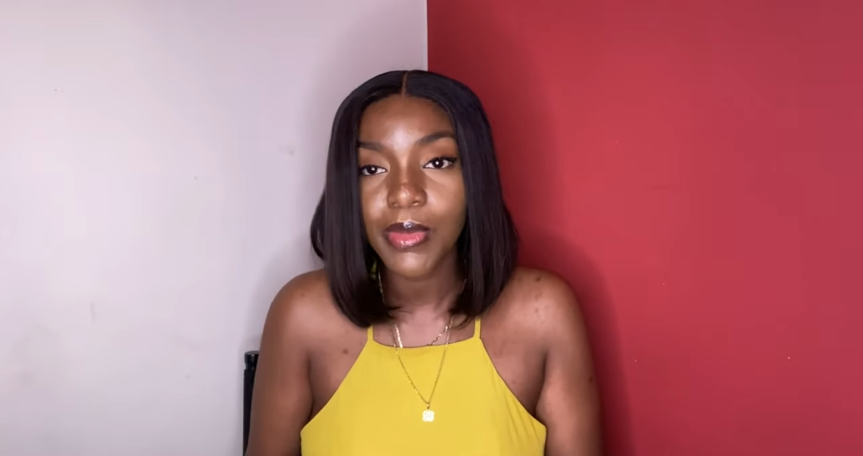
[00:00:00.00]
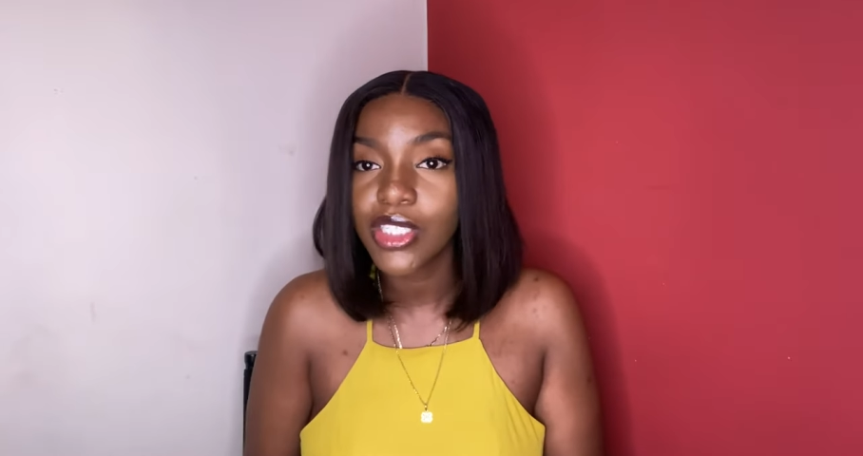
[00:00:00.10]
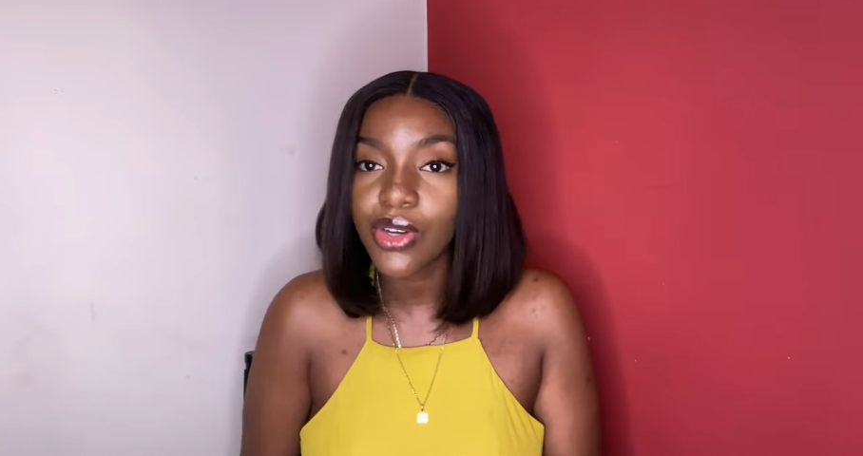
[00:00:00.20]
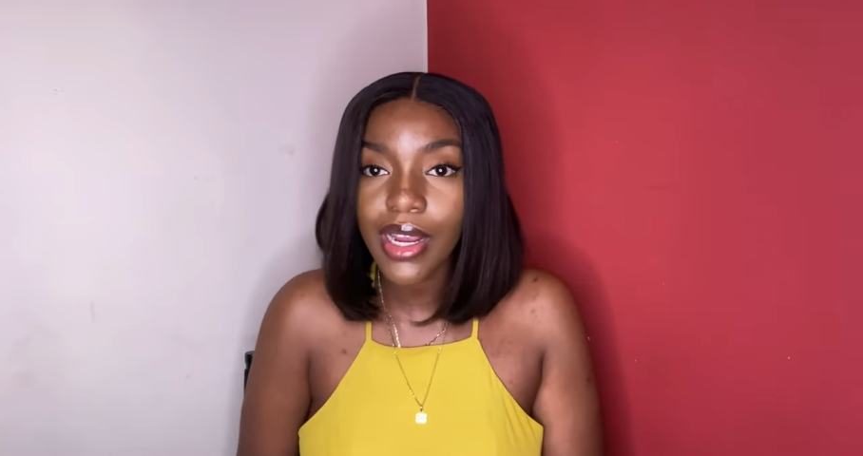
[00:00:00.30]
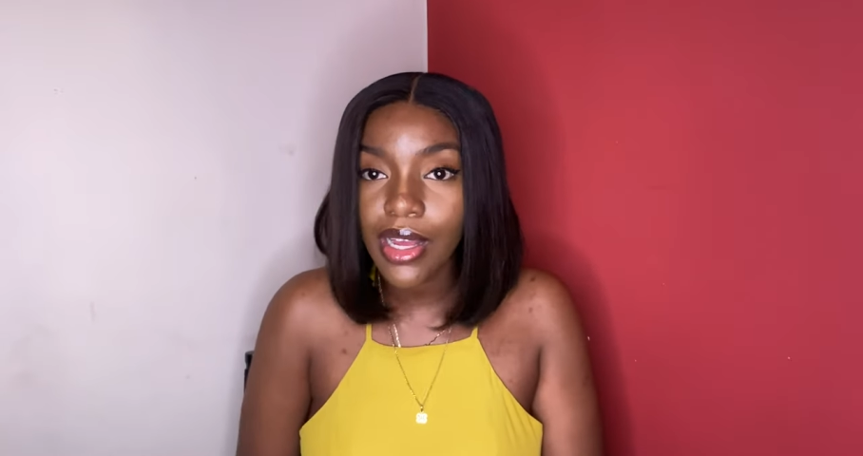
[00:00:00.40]
me
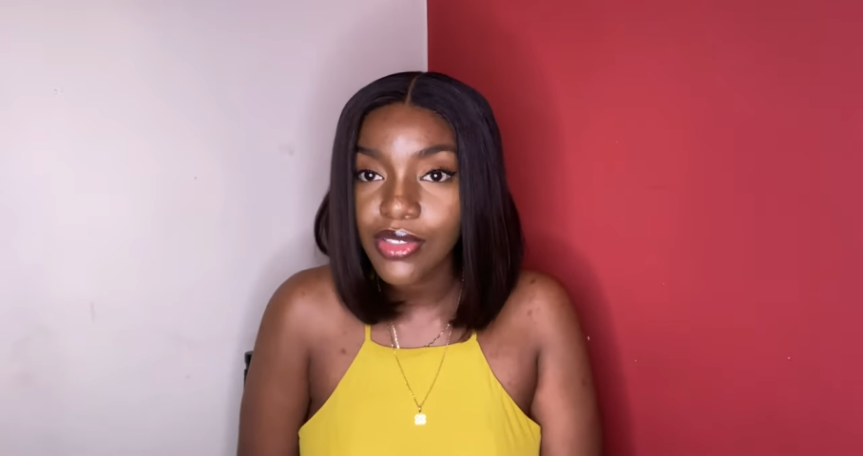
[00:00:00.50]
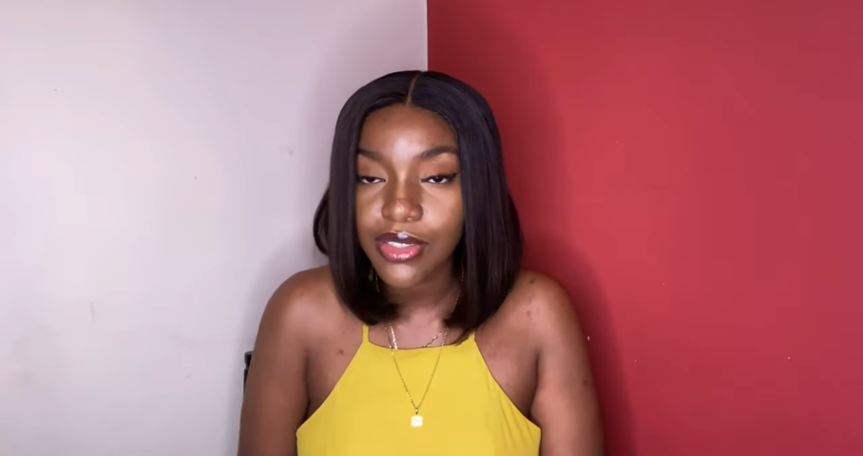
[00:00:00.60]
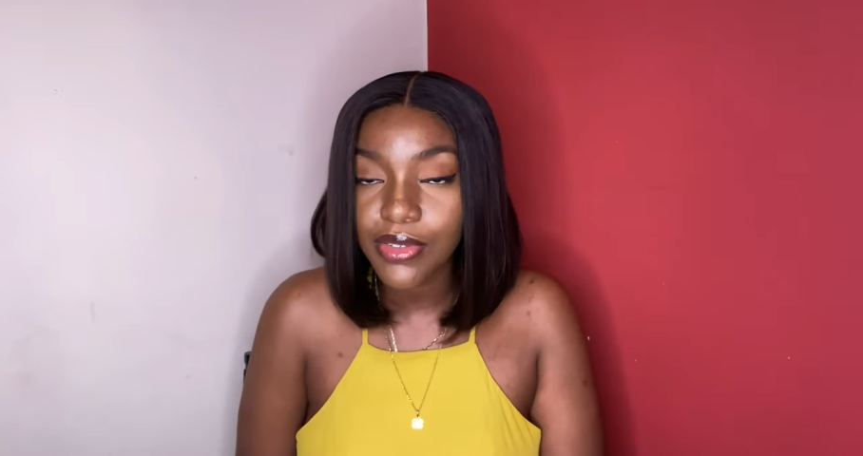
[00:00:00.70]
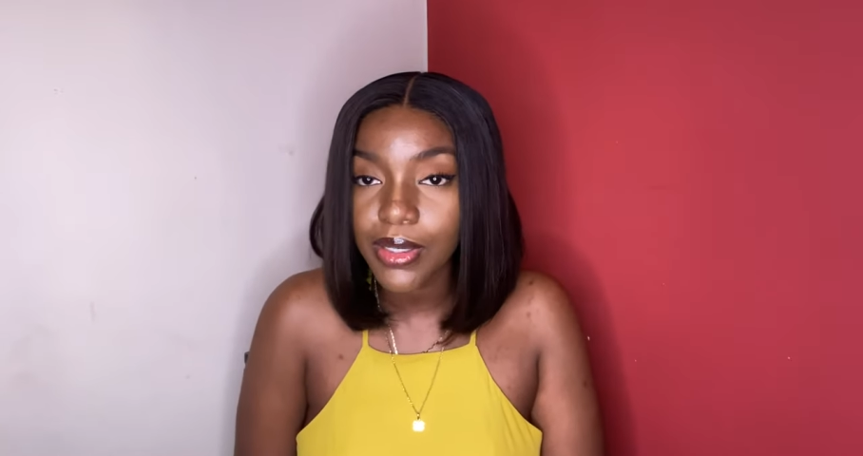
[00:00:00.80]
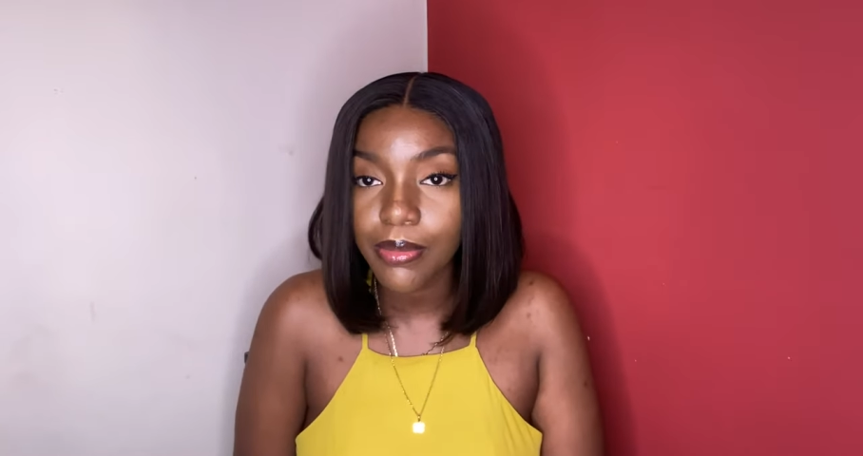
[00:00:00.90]
trying out
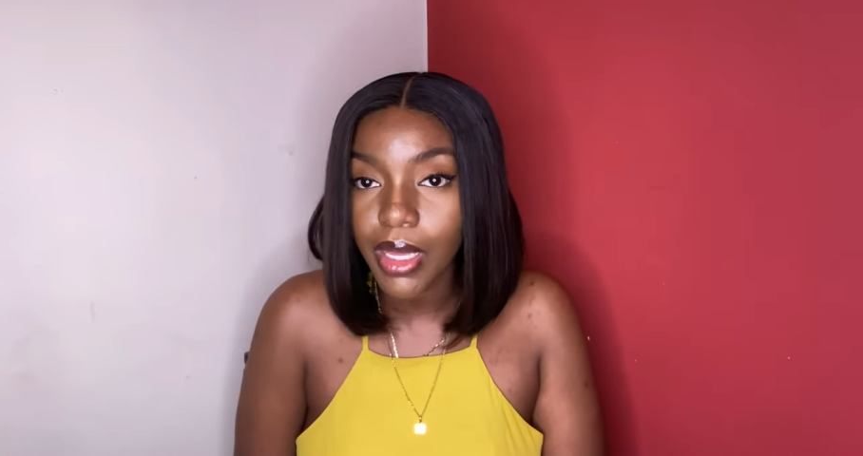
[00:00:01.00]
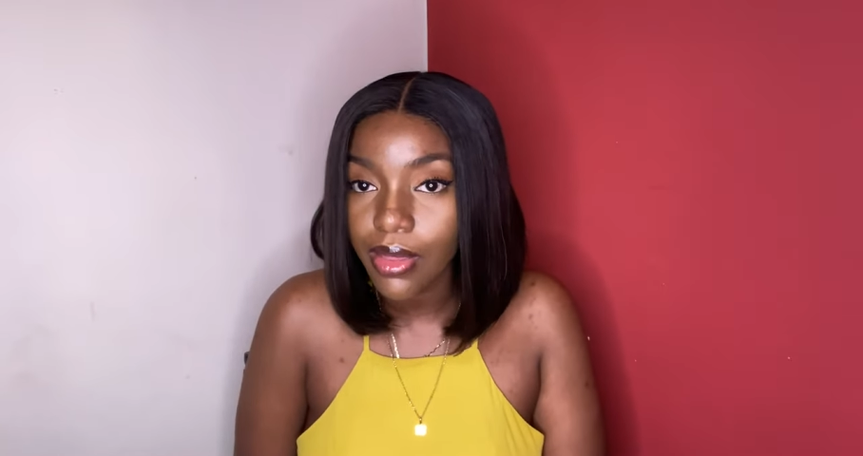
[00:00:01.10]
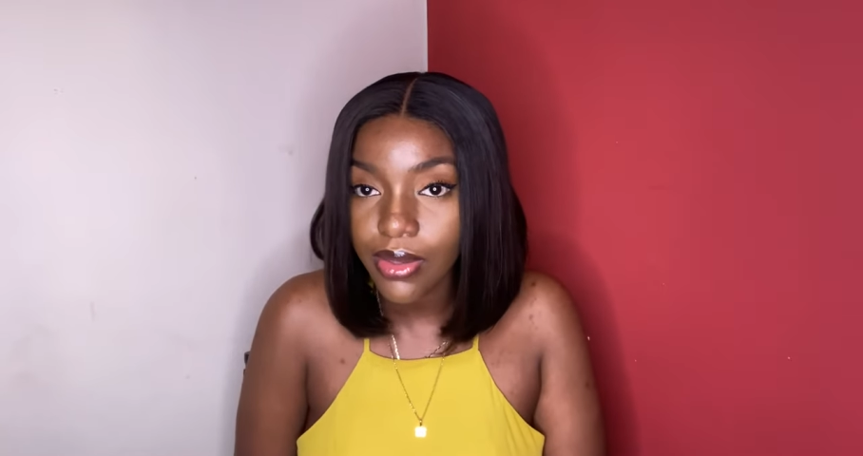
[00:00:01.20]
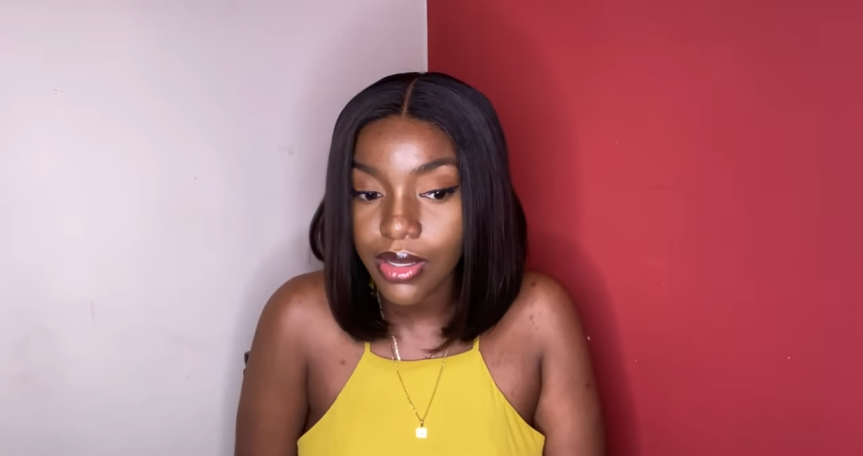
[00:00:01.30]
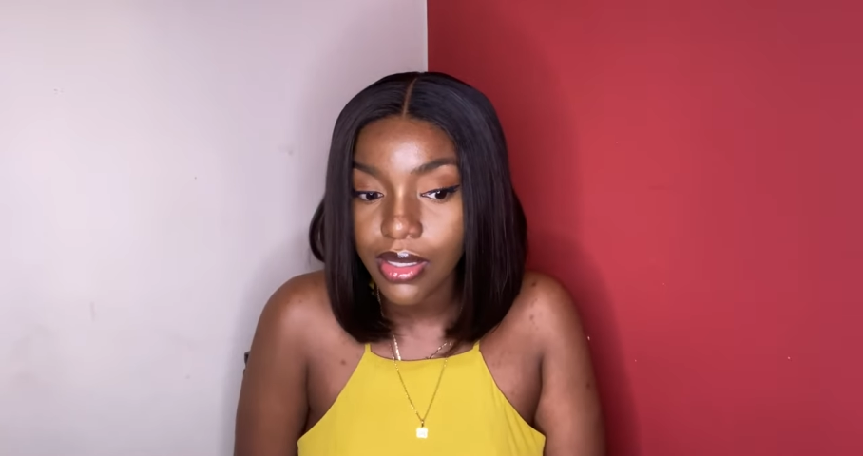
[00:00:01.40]
different
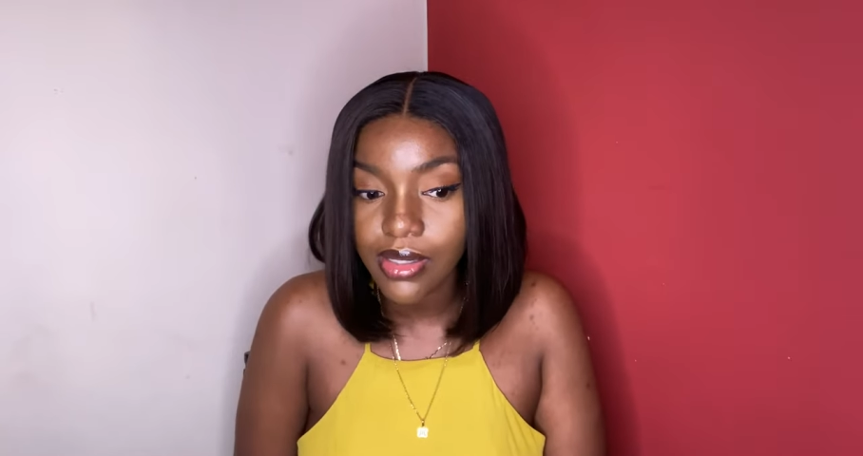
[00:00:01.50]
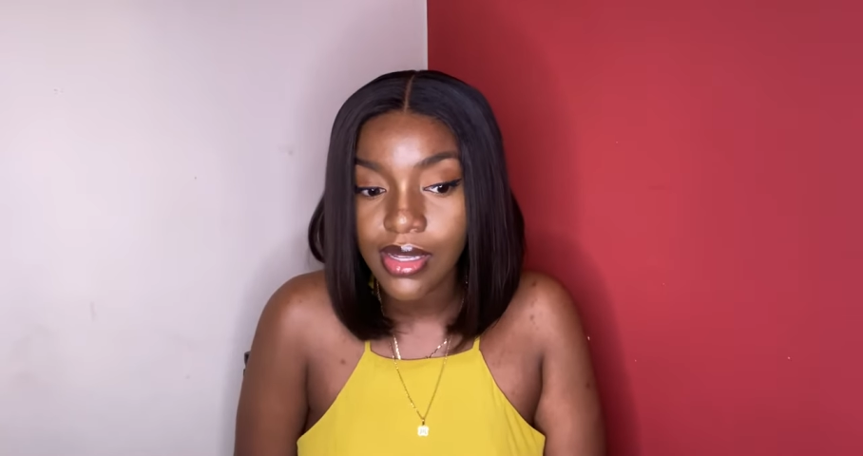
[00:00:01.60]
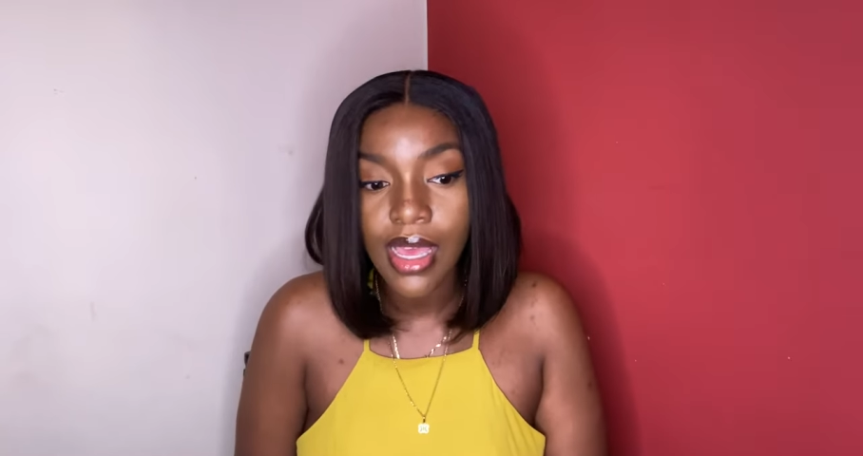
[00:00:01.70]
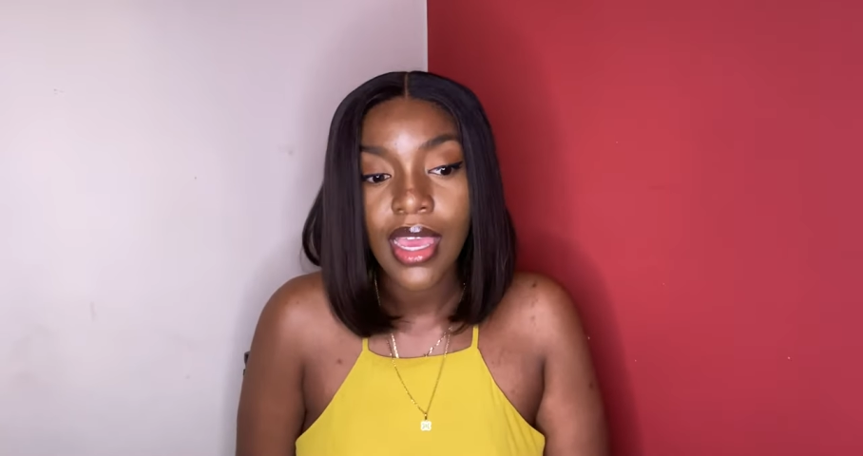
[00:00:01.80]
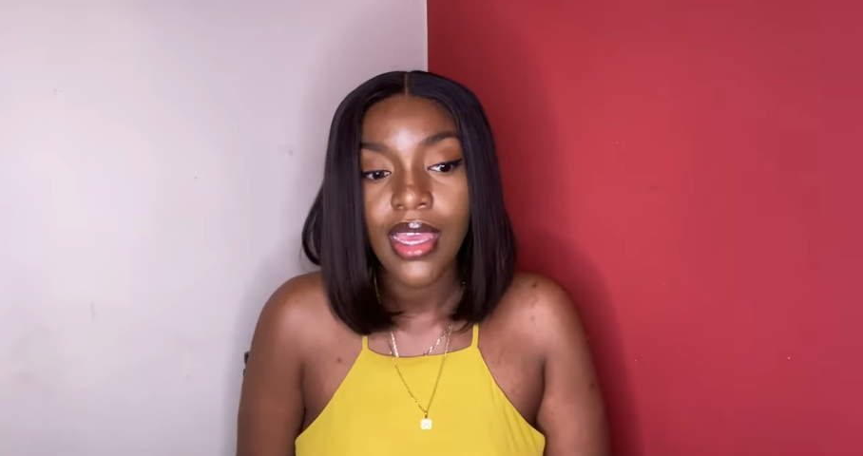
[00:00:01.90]
methods.